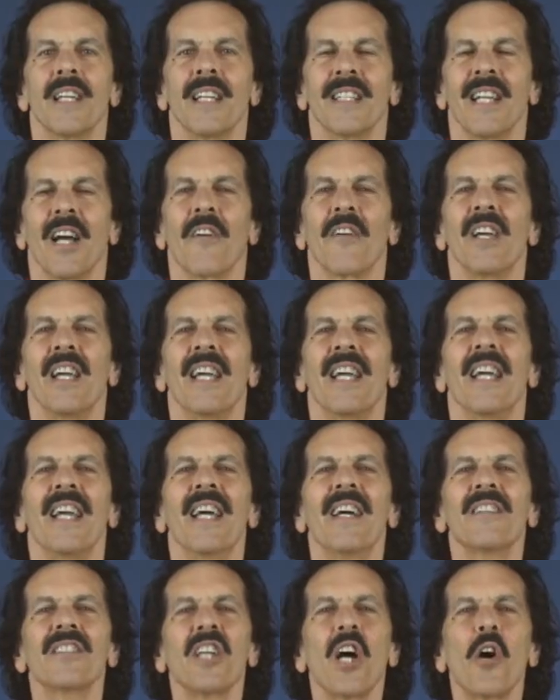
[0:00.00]
Now,
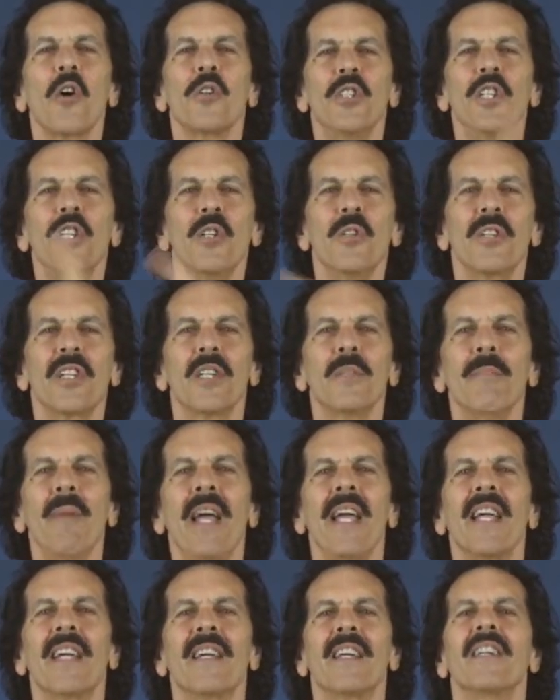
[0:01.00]
here's how you can
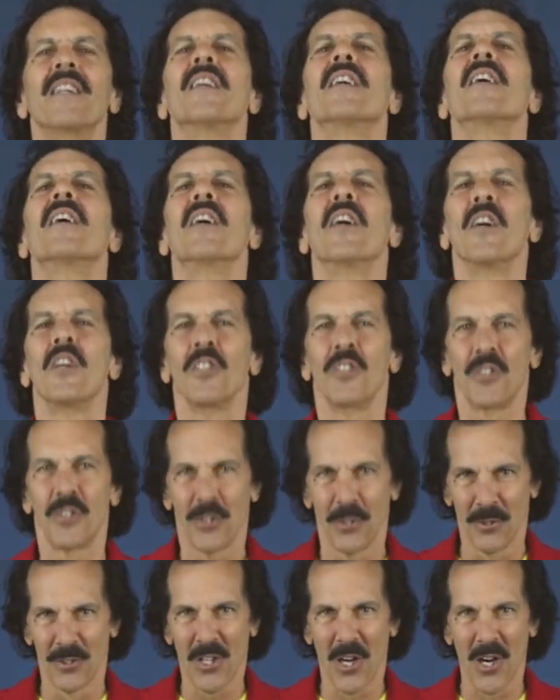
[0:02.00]
make
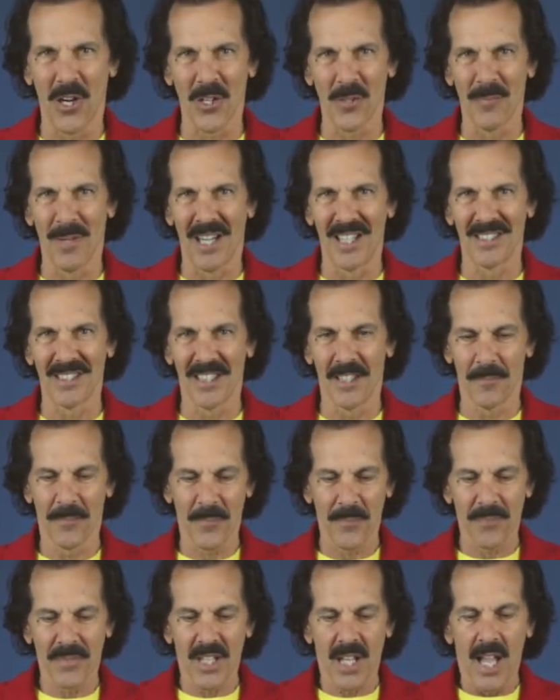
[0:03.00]
two-card Monte.
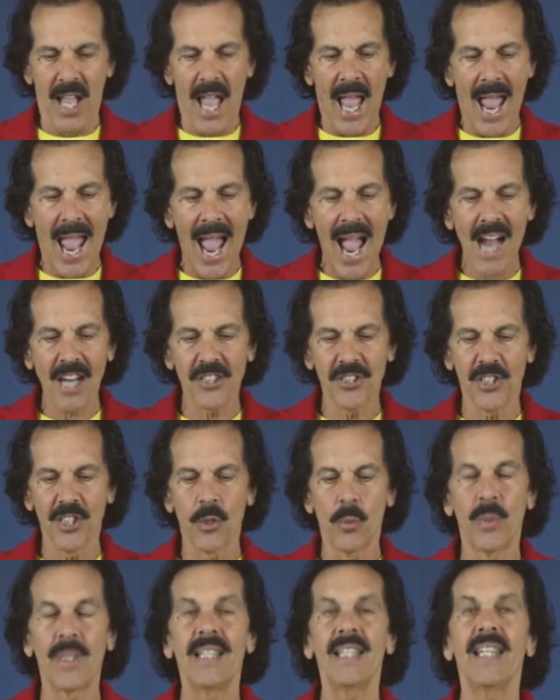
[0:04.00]

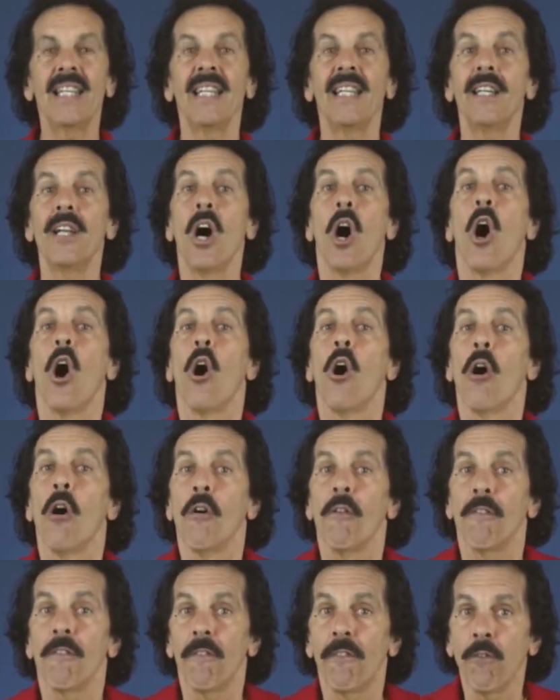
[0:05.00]
Actually, we need
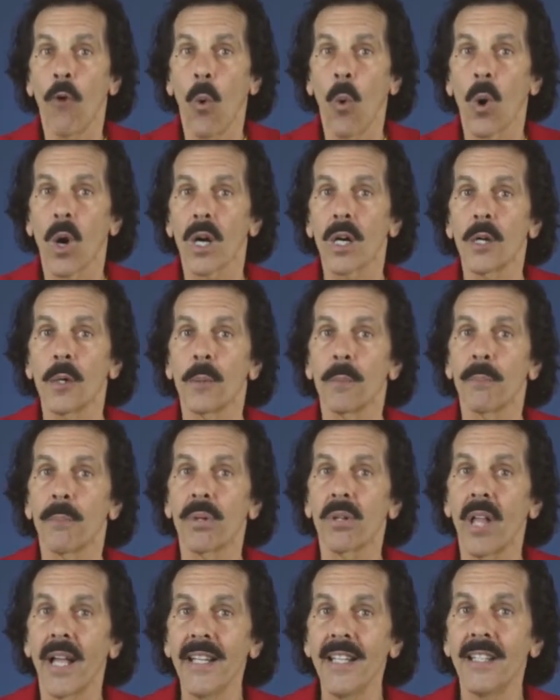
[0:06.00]
4
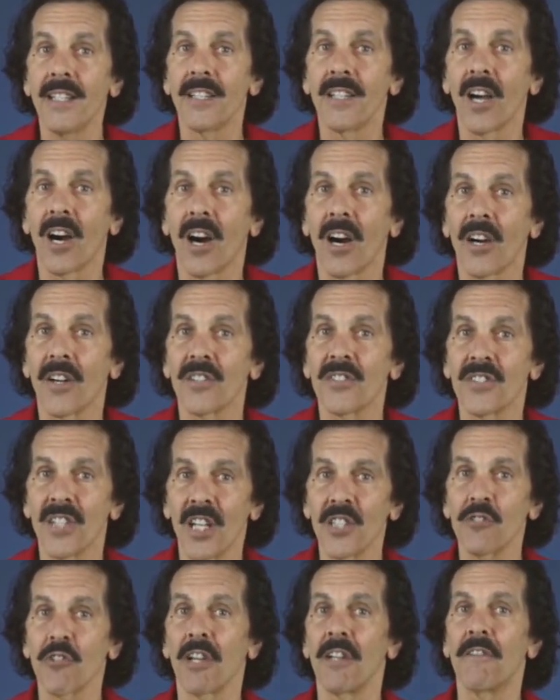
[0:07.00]
playing cards.
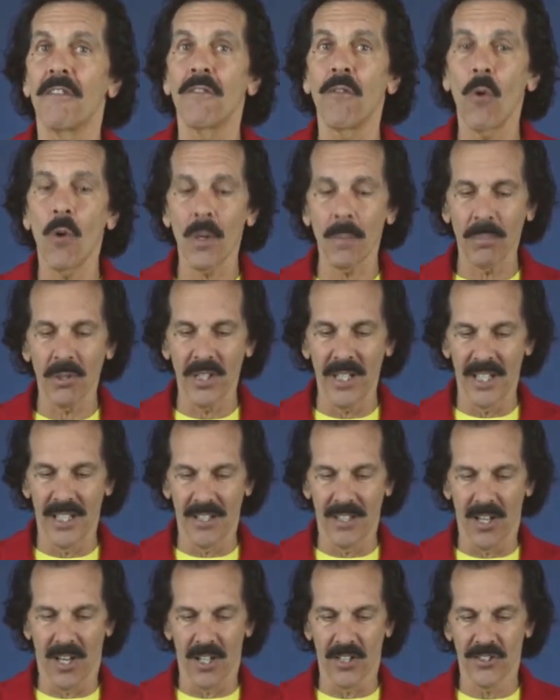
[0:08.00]
That's right, 4
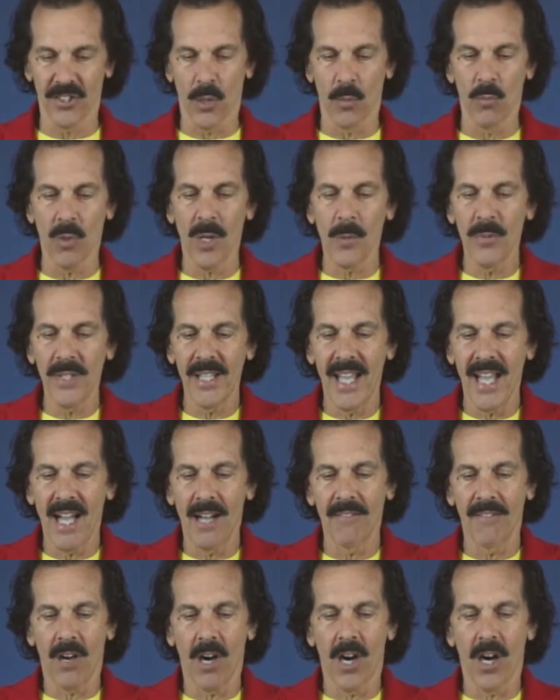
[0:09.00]
playing cards. And what we
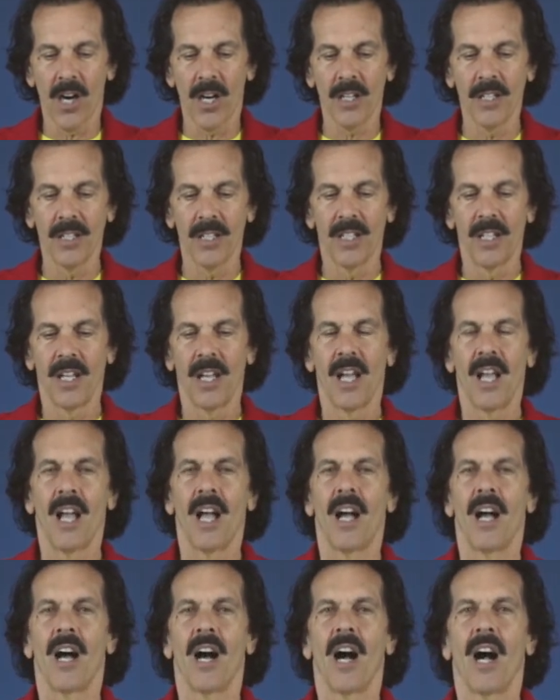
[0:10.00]
have are
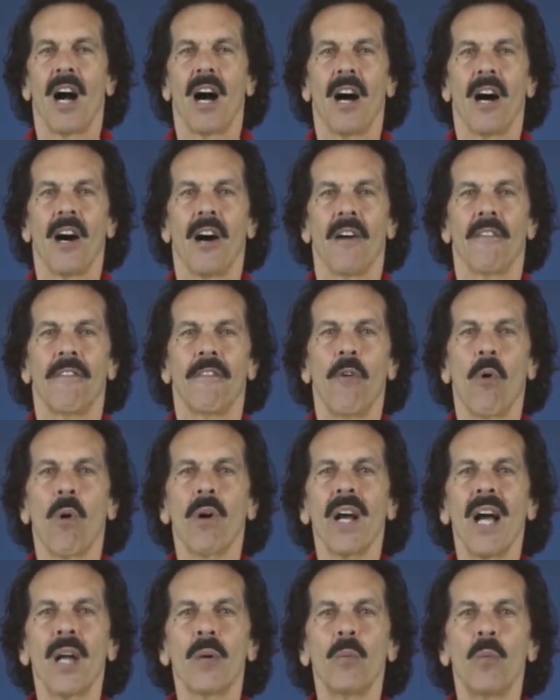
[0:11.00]
a
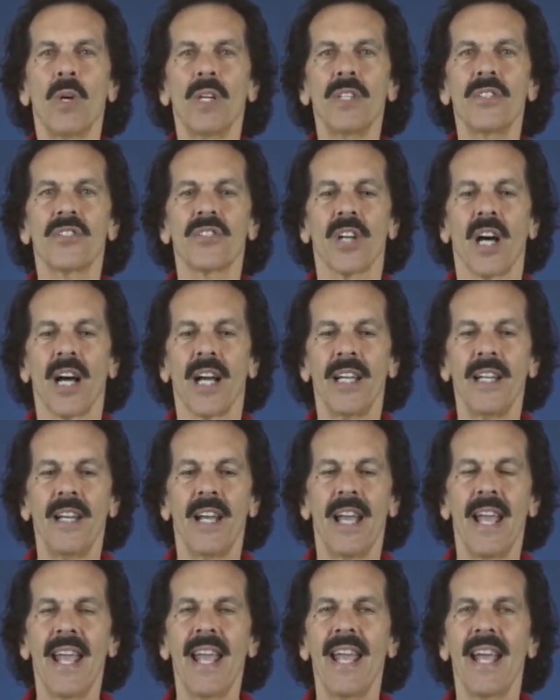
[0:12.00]
4 on one side
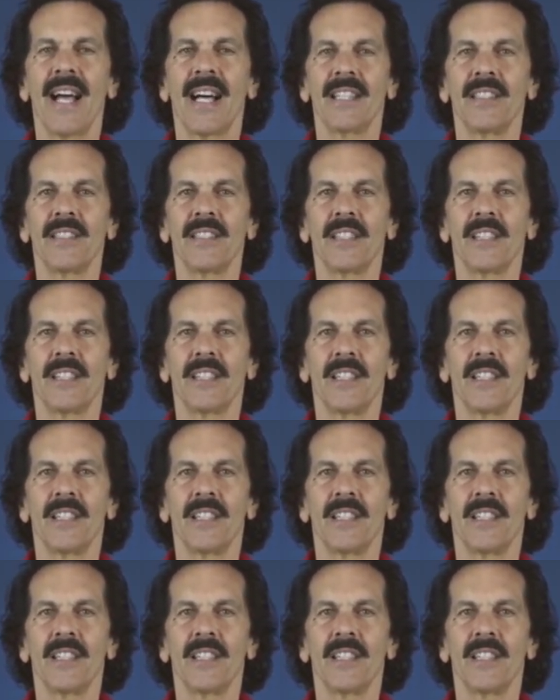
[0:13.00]
and,